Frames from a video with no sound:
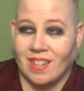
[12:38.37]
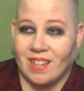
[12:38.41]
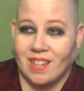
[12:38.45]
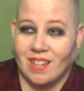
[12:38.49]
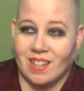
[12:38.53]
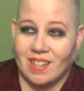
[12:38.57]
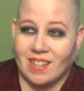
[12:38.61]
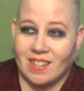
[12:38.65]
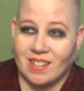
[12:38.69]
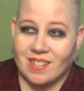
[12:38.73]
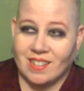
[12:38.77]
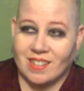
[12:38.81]

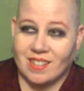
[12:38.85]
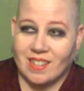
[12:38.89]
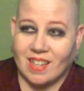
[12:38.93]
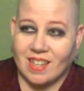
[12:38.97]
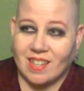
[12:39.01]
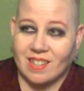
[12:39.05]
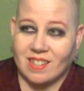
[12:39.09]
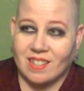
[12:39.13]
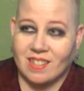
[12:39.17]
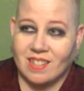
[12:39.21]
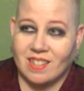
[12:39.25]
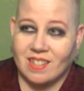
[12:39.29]
is a
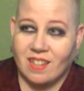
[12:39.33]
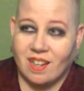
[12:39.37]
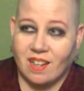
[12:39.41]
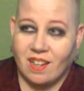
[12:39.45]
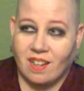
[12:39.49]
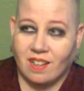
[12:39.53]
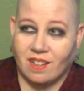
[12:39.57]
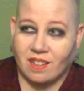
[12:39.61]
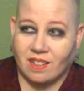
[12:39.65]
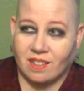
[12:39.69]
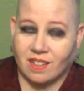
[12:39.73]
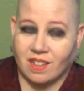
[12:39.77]

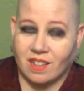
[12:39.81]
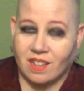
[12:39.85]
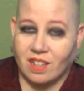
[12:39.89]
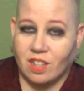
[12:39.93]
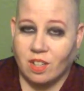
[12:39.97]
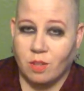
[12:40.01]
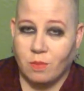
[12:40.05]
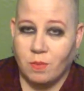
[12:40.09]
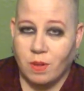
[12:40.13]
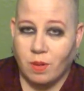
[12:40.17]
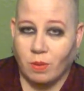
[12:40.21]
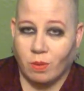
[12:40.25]
skull, and it could
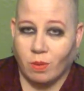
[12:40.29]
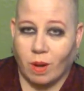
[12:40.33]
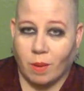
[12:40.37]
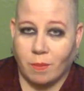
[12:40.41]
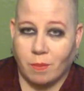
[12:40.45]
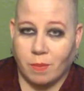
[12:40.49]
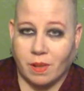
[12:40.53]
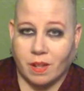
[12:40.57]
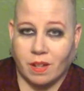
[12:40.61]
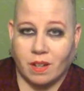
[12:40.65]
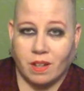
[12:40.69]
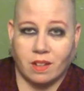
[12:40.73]
be a
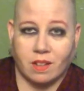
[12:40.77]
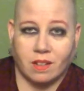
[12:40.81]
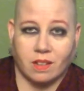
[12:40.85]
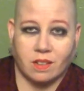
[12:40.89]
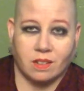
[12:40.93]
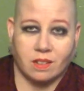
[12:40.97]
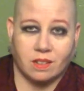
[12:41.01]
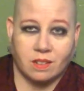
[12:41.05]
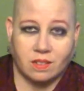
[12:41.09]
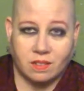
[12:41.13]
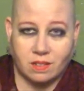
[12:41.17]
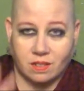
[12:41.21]
replica.
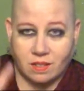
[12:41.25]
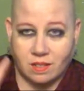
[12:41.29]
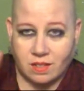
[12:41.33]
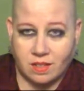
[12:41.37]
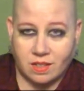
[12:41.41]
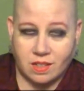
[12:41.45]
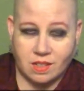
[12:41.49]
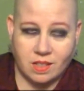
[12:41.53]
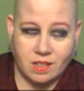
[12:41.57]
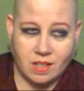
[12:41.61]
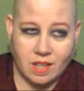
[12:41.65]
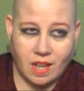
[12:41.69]
It
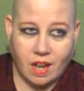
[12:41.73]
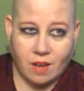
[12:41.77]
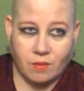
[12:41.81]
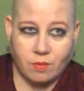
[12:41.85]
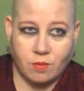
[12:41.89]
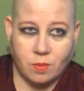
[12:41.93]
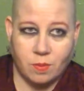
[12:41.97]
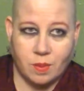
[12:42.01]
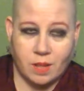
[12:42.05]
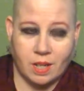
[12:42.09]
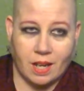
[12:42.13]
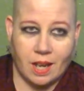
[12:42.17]
doesn't have to
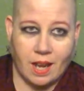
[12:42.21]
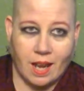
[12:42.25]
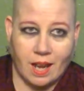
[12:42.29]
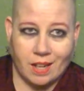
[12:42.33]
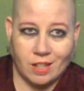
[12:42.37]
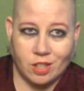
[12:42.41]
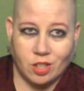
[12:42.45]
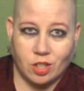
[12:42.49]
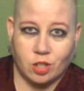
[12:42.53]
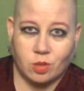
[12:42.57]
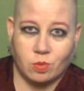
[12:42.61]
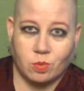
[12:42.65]
be an
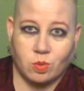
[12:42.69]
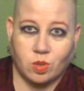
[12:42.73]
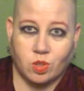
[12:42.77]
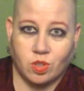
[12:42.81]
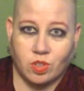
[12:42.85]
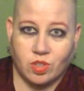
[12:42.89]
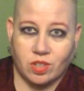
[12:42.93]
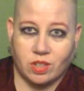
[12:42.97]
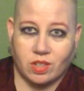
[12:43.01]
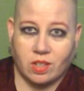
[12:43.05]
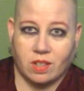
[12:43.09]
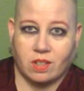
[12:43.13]
actual
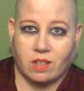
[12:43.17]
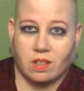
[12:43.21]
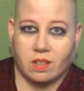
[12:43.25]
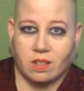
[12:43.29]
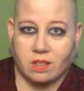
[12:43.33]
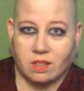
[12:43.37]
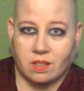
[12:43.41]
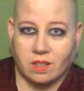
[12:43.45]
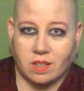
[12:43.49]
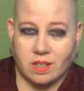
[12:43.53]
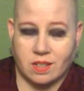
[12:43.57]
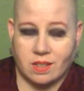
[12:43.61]
skull,
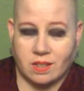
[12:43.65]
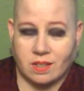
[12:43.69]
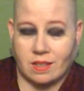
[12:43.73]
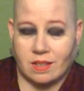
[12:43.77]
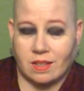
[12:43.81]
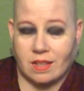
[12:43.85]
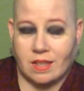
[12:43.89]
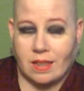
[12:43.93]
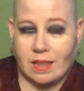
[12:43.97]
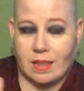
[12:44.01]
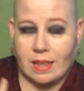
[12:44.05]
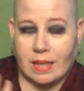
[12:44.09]
because
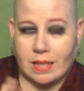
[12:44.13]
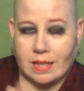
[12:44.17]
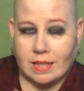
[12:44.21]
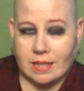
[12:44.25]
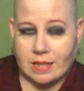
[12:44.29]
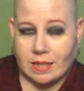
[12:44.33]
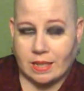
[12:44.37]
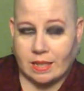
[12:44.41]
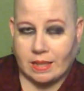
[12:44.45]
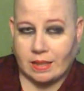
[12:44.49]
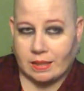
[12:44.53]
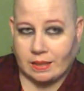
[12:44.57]
that's
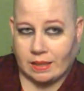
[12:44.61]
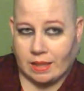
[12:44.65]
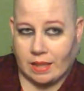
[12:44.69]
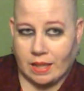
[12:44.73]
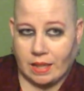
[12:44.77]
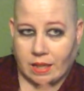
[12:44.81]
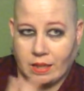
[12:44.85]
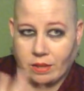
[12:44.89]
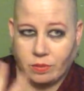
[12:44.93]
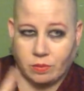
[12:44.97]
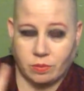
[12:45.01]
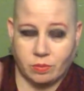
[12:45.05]
got a lot
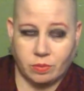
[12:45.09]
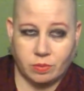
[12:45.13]
of